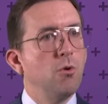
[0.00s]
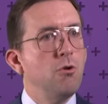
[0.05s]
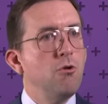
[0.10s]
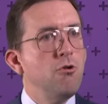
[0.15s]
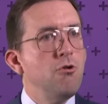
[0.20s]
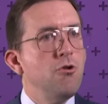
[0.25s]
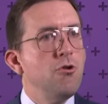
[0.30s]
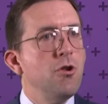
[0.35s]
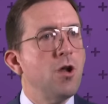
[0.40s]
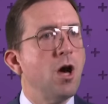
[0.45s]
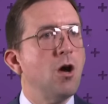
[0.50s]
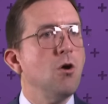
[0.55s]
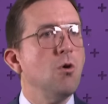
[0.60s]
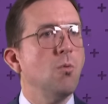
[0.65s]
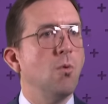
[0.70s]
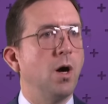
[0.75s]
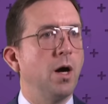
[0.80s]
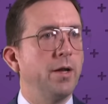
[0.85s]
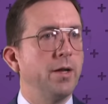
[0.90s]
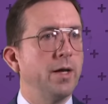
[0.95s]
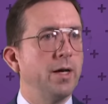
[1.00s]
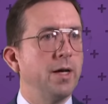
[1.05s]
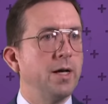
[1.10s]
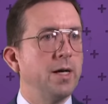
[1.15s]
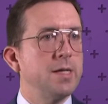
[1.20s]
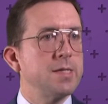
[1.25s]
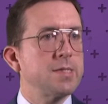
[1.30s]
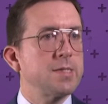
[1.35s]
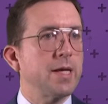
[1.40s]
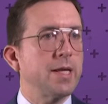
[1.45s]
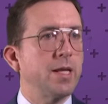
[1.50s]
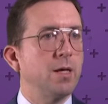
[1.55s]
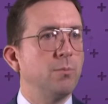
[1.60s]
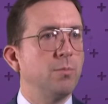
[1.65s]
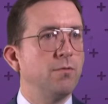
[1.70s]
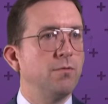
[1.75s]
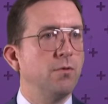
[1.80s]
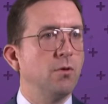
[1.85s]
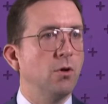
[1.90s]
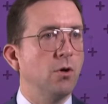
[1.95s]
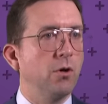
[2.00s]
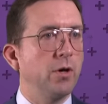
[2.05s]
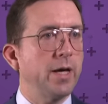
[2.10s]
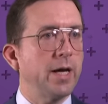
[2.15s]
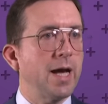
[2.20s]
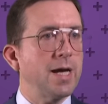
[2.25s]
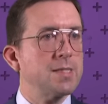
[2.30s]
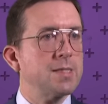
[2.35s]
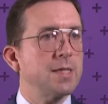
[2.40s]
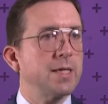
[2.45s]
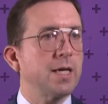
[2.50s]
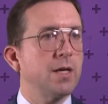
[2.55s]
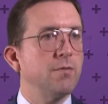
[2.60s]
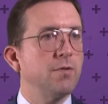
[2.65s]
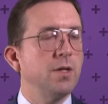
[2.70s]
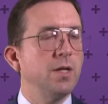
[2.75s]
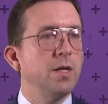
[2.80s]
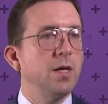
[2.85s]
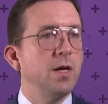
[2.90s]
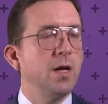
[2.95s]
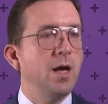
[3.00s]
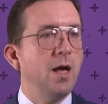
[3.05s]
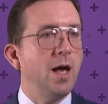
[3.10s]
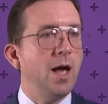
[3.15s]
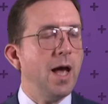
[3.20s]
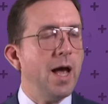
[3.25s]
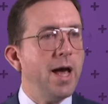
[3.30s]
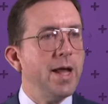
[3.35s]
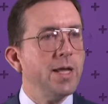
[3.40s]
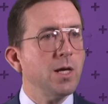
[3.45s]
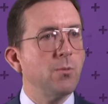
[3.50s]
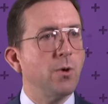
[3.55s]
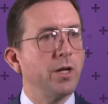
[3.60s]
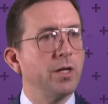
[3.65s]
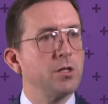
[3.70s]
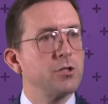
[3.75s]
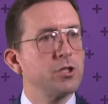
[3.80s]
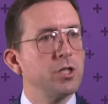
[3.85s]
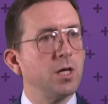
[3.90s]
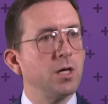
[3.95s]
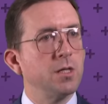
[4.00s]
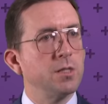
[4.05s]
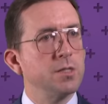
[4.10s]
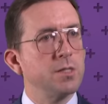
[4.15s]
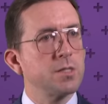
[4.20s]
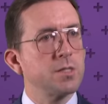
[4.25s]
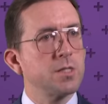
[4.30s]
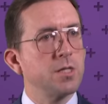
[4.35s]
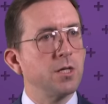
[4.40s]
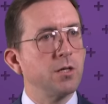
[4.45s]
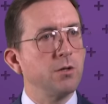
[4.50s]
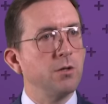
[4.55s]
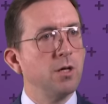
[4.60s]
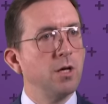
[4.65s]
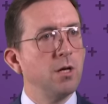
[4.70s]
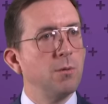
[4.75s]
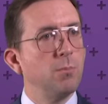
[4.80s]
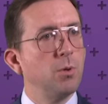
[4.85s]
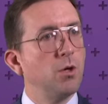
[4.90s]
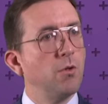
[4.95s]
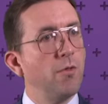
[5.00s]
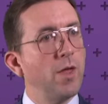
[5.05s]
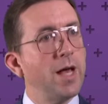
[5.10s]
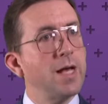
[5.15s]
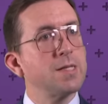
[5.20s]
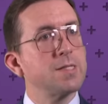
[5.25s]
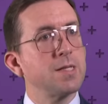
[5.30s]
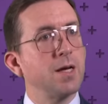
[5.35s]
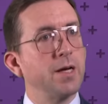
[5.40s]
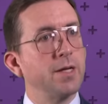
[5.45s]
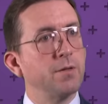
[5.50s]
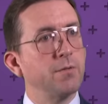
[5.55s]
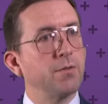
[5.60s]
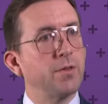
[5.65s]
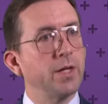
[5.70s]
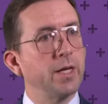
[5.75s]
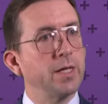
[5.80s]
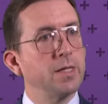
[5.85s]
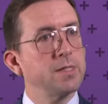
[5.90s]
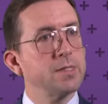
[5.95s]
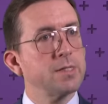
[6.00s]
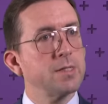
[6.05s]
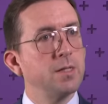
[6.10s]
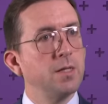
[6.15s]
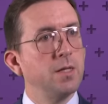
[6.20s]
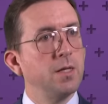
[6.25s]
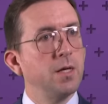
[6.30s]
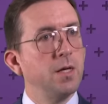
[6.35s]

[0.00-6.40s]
No one has seen it before. He hasn't given anyone a chance to put their side of things.